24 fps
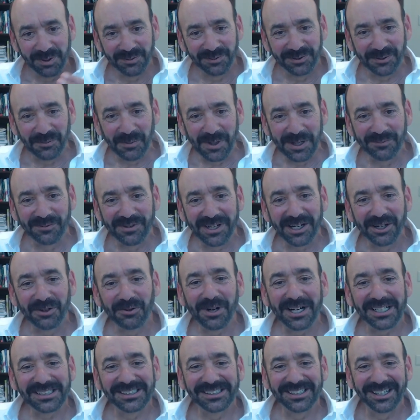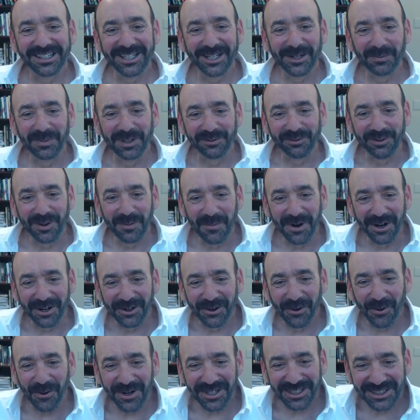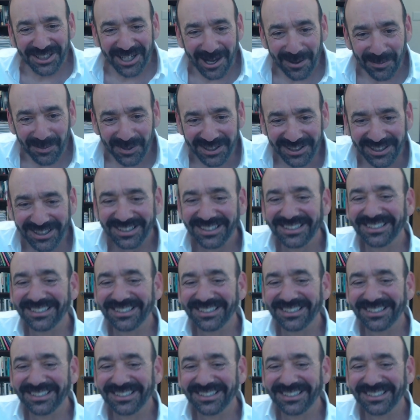Yes, we've, we've digressed a little bit from our core topic